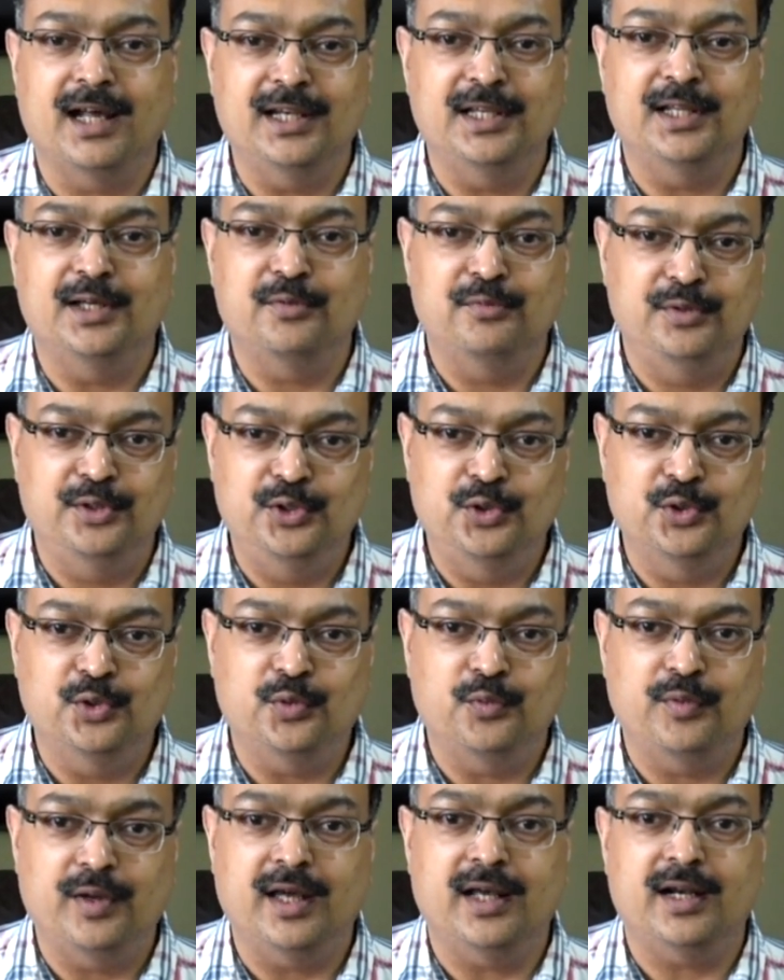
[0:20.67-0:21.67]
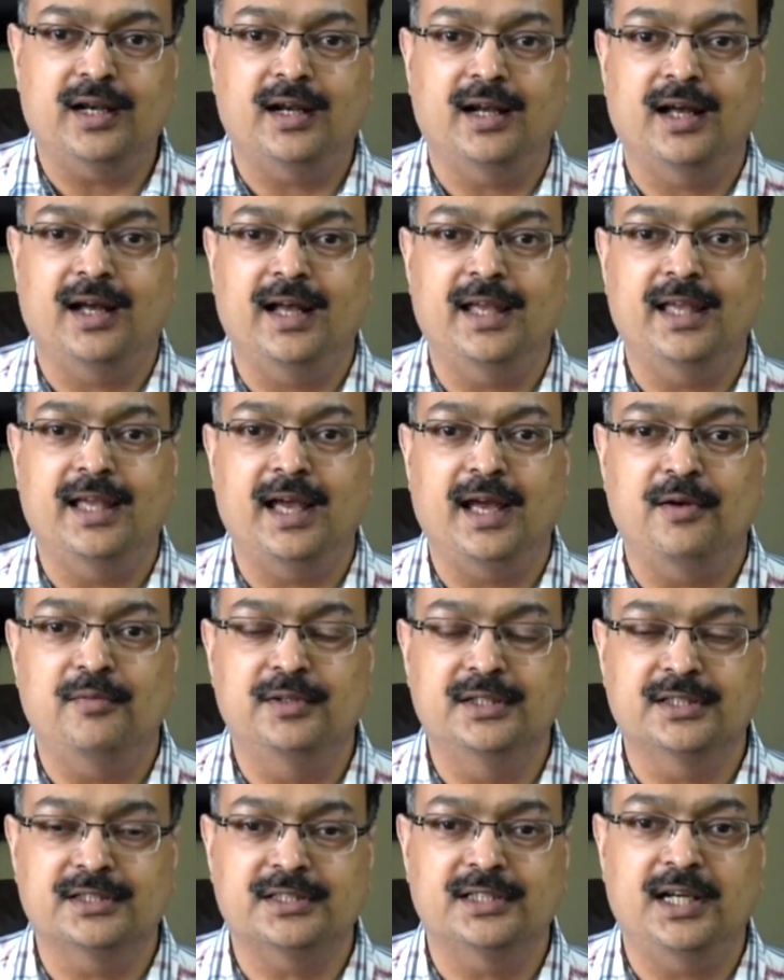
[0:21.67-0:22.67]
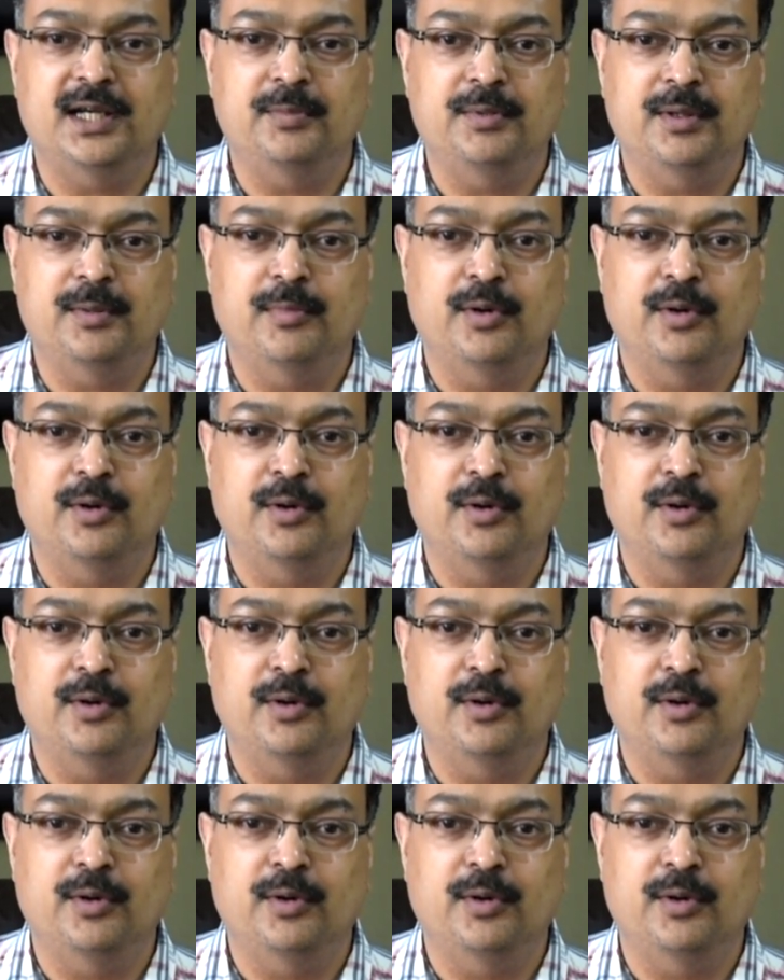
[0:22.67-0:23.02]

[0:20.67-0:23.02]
earlier video where I have described